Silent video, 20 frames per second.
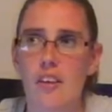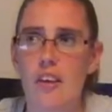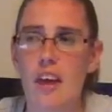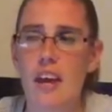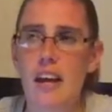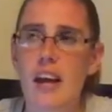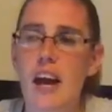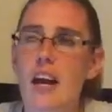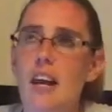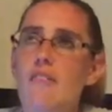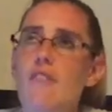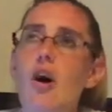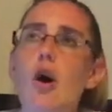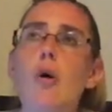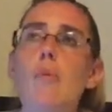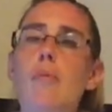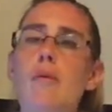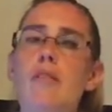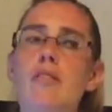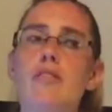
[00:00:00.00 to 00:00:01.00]
it kind of
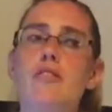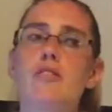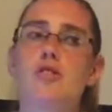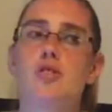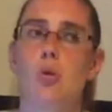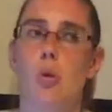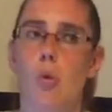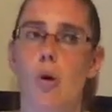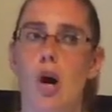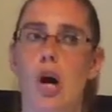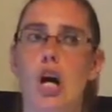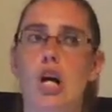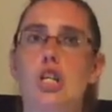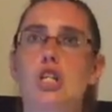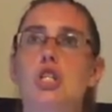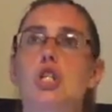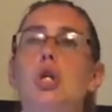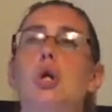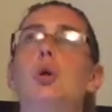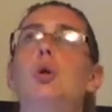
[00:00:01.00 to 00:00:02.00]
opened the door
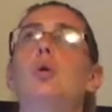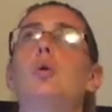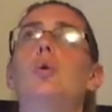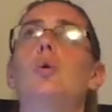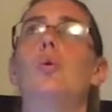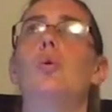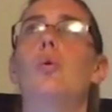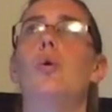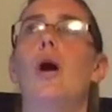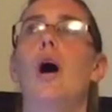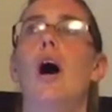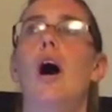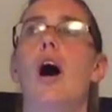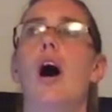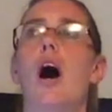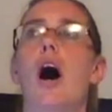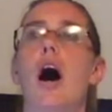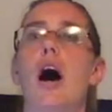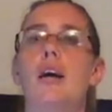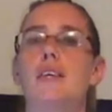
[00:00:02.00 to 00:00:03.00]
to
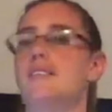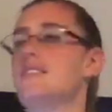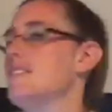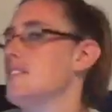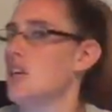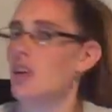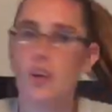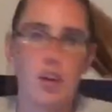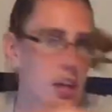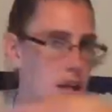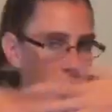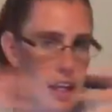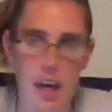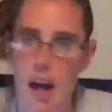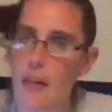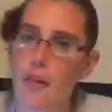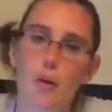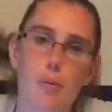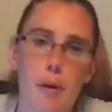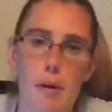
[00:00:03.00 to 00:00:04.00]
a zillion the
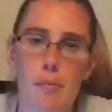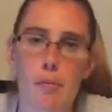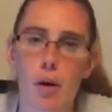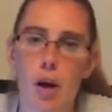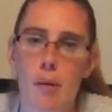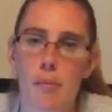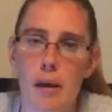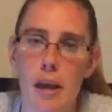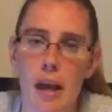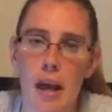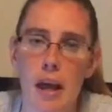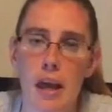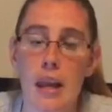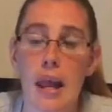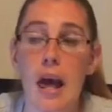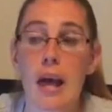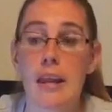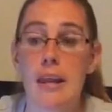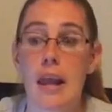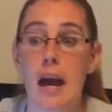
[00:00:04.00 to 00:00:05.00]
other people coming in,
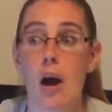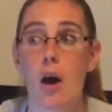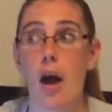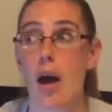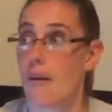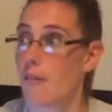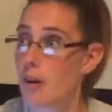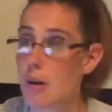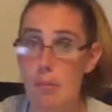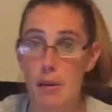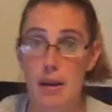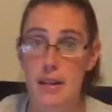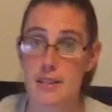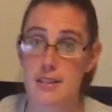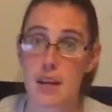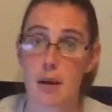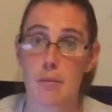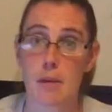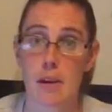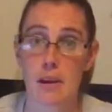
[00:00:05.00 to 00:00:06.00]
and now everybody's
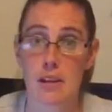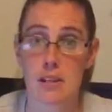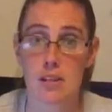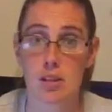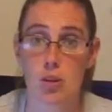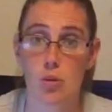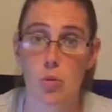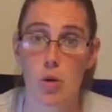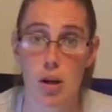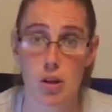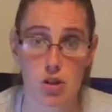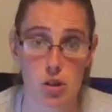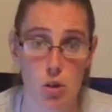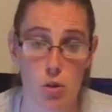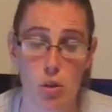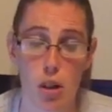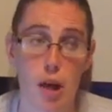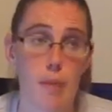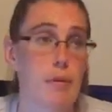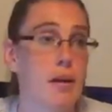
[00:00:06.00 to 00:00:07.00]
coming into the Washoe
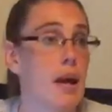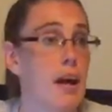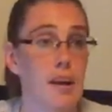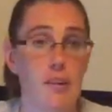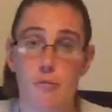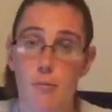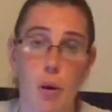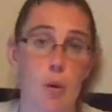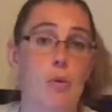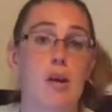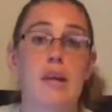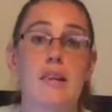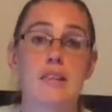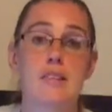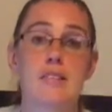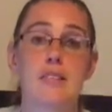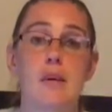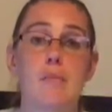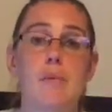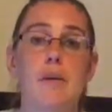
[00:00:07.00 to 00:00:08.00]
Club and kind of poking the
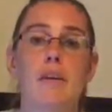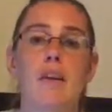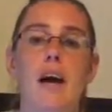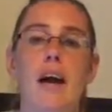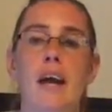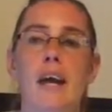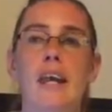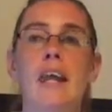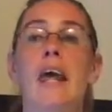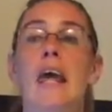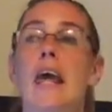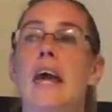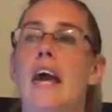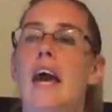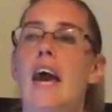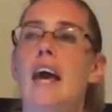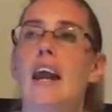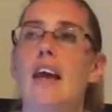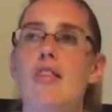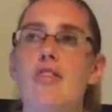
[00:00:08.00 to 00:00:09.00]
sleeping lion.
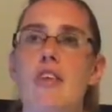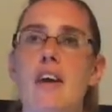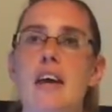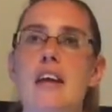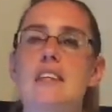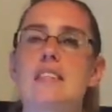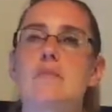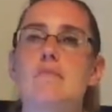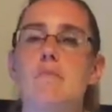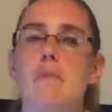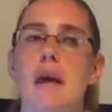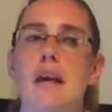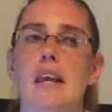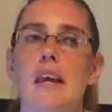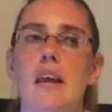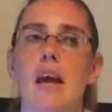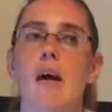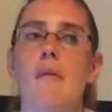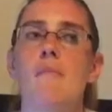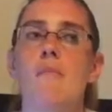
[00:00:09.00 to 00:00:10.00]
And I think it's made
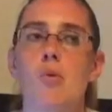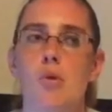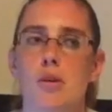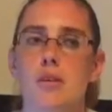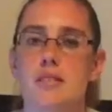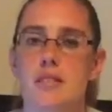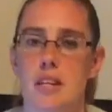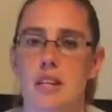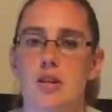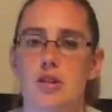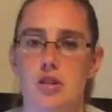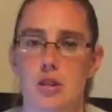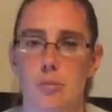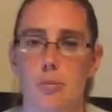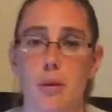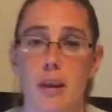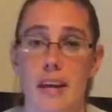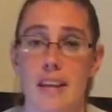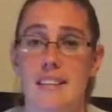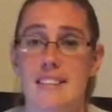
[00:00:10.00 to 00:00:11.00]
it a more sinister
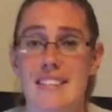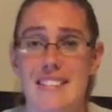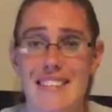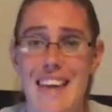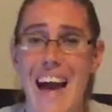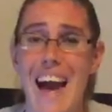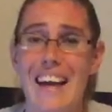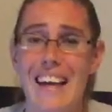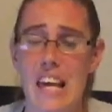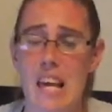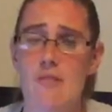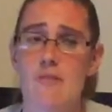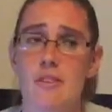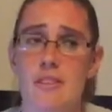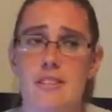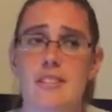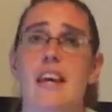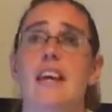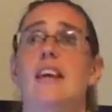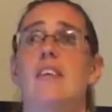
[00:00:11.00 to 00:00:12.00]
place. Zach
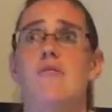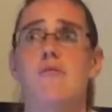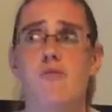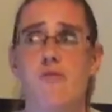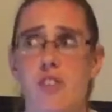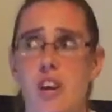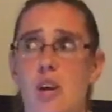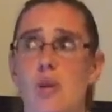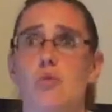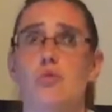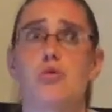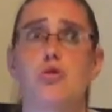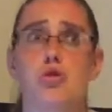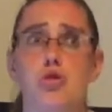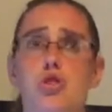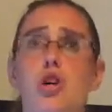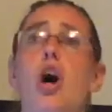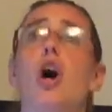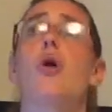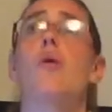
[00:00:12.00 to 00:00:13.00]
even said it feels
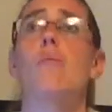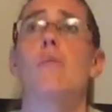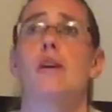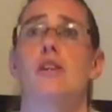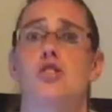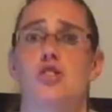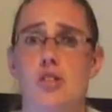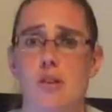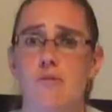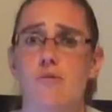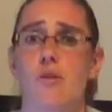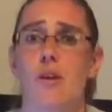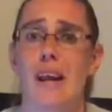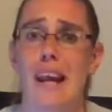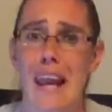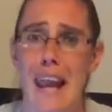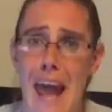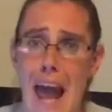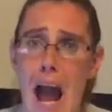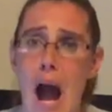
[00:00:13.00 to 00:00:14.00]
so much
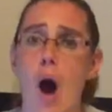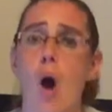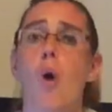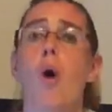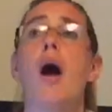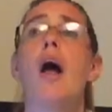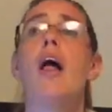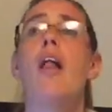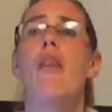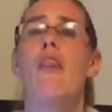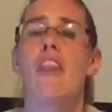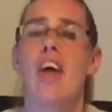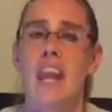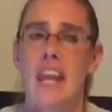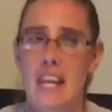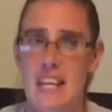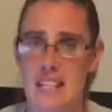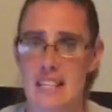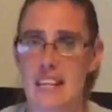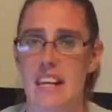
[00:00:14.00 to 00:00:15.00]
different now than
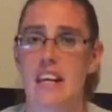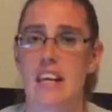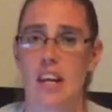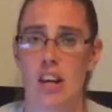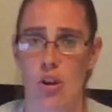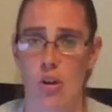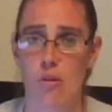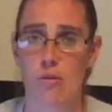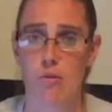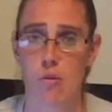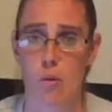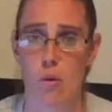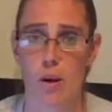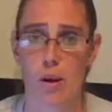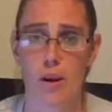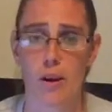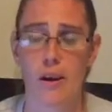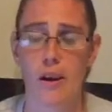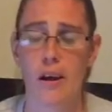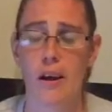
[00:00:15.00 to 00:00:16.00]
it did in
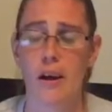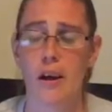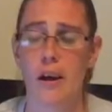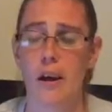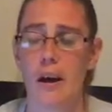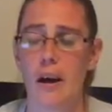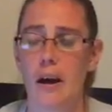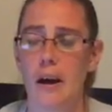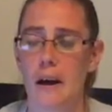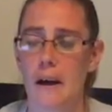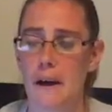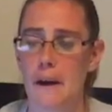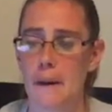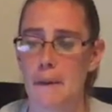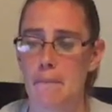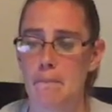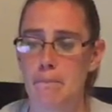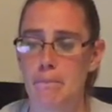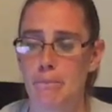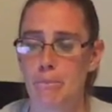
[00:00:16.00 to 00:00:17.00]
04.
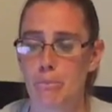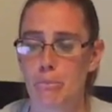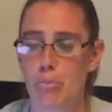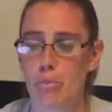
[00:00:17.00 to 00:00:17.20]
Um,